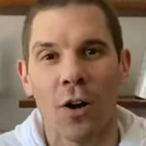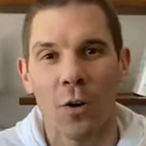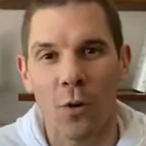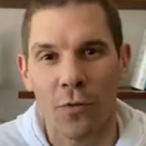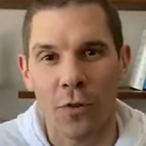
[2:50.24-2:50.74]

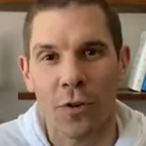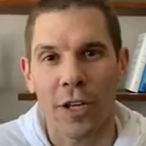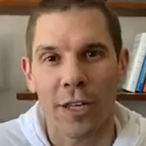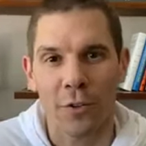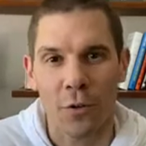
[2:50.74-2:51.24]
over
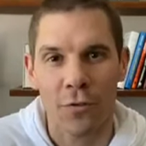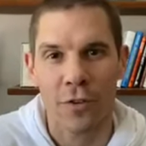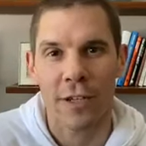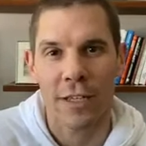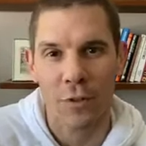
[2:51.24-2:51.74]
and over
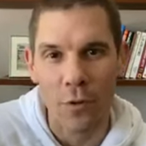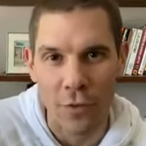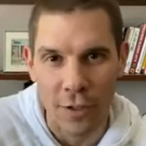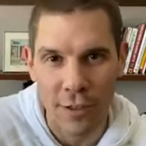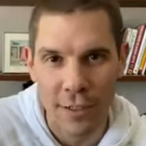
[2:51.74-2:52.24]
and
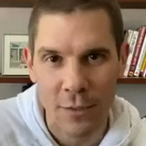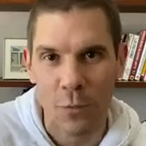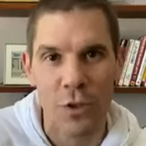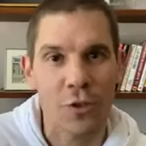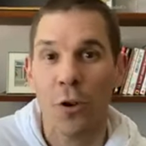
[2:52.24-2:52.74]
over.
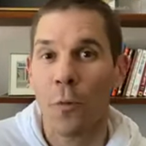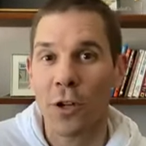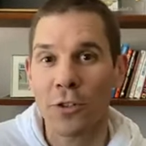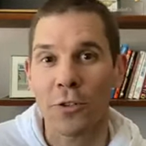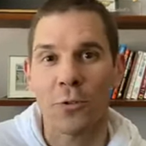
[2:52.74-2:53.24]
When you don't
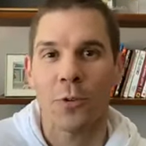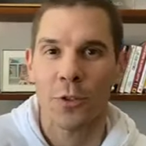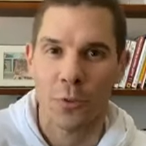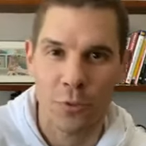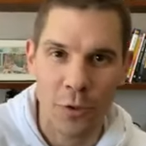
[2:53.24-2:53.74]
want to,
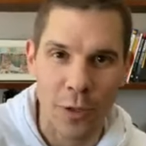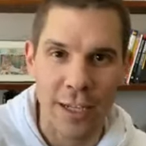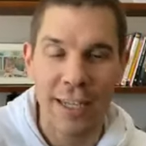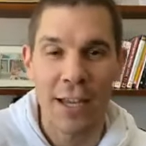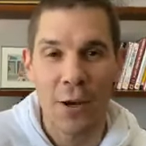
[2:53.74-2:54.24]
you do it.
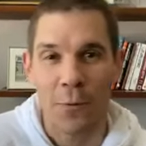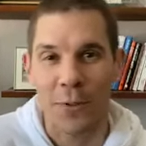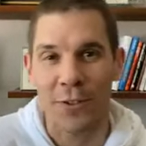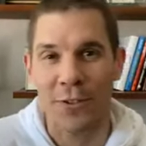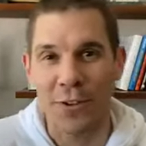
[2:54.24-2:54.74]

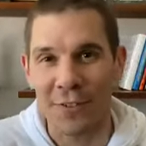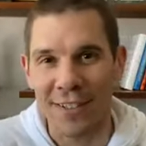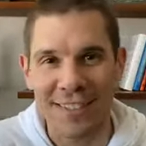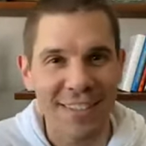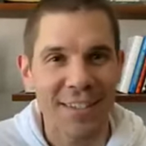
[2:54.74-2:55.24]
When you're
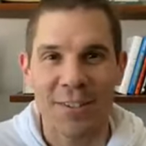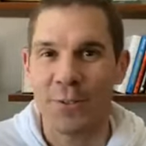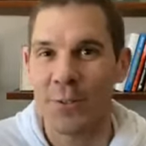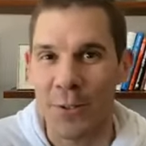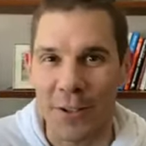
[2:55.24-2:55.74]
nervous, you
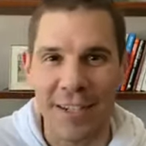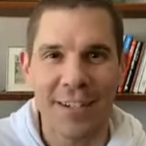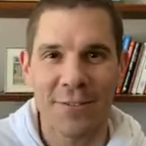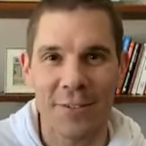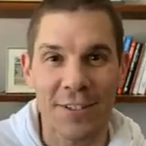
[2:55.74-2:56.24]
do it.
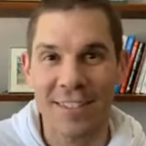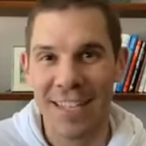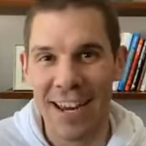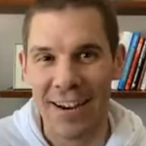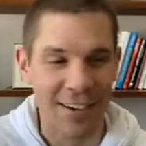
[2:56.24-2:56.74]
When you're
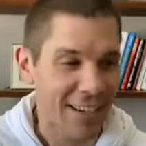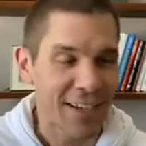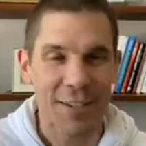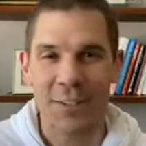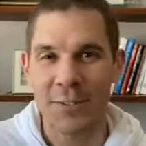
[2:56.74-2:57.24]
scared,
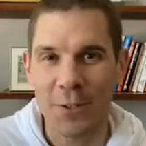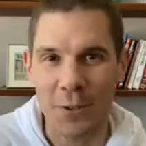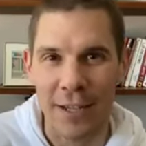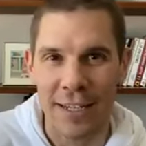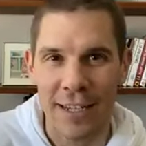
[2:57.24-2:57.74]
you do
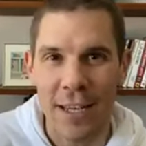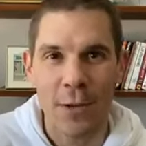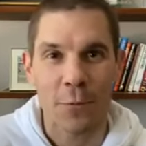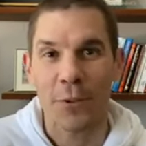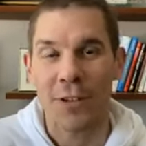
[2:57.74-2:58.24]
it.
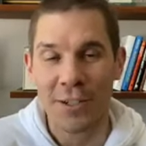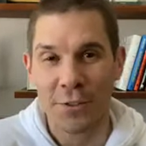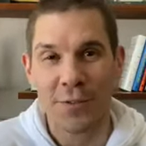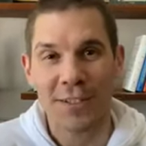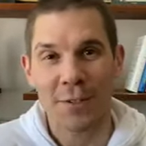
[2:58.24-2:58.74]
When you're not sure
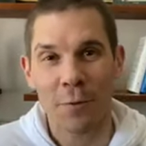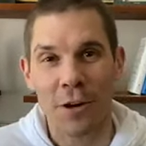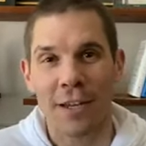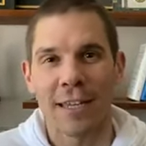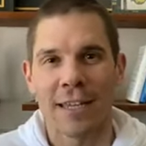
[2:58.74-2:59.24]
if it's gonna
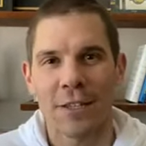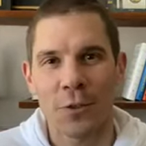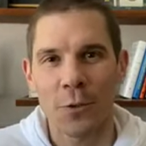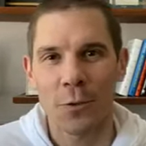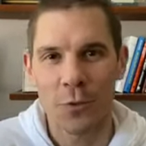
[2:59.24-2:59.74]
work,
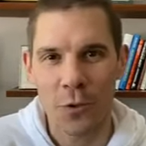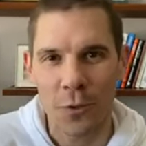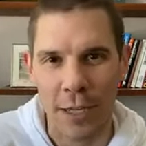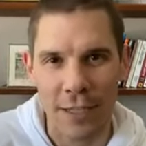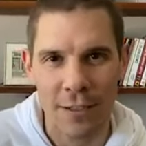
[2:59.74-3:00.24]
you do
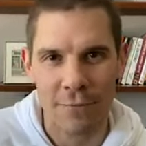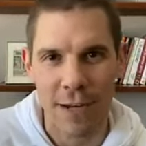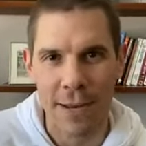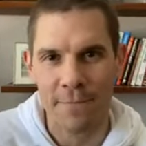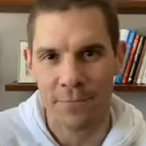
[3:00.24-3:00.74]
it, right?